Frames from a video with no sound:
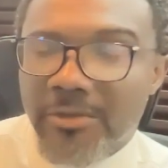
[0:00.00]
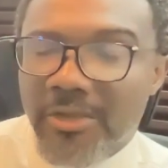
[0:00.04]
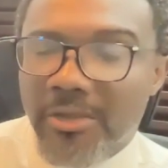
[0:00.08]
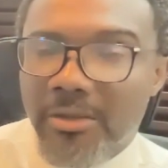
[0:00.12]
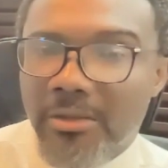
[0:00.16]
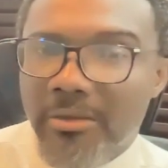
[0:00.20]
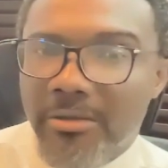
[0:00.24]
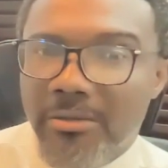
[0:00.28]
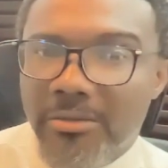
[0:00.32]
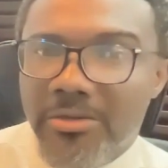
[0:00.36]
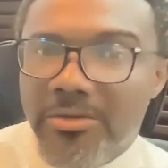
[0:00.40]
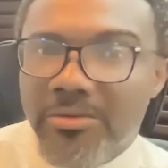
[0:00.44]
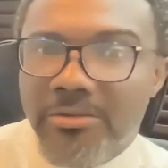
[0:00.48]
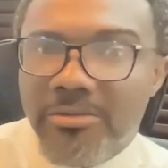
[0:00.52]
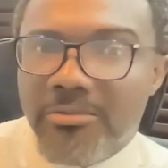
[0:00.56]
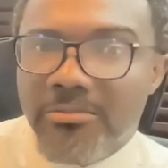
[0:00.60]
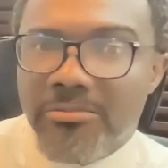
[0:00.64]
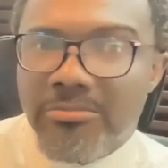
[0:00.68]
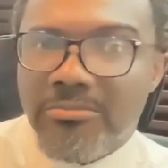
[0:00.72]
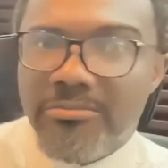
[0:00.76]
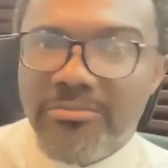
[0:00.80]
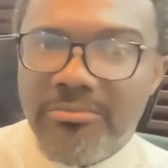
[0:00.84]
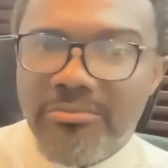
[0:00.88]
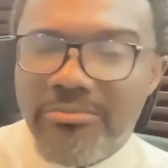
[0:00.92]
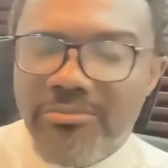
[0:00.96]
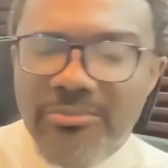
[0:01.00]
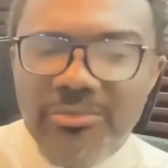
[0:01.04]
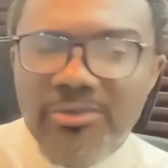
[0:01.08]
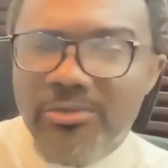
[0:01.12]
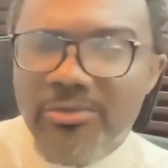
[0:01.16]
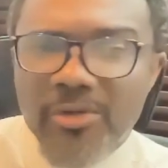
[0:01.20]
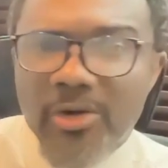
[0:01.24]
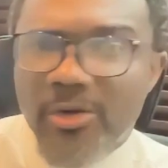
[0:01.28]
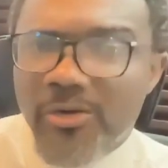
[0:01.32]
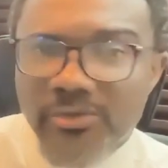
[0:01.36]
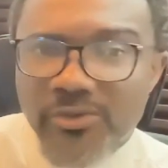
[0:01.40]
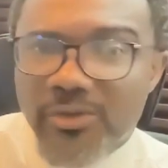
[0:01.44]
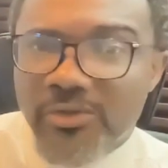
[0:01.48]

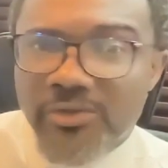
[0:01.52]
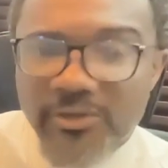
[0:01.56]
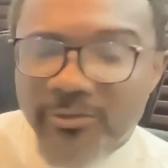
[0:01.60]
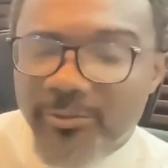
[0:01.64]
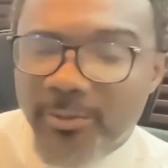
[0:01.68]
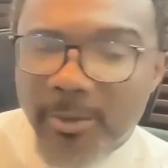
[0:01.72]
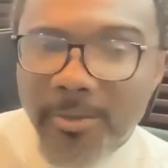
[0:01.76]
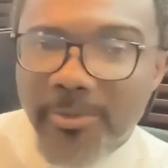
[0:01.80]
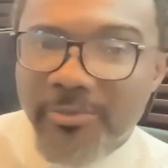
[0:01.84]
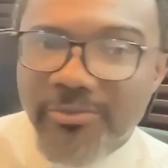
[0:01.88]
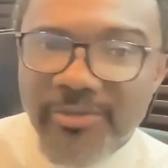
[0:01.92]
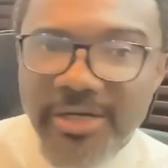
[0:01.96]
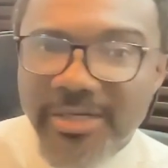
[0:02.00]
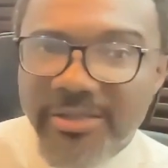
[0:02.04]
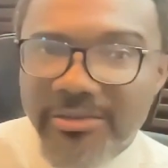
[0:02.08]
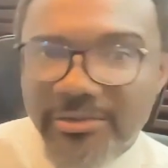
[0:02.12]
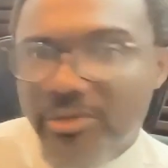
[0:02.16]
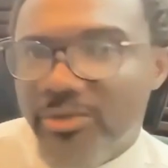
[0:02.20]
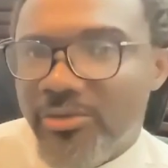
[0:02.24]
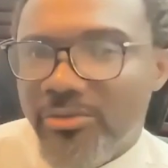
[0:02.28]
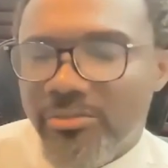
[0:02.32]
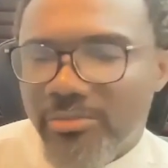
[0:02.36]
all sorts of problems, right?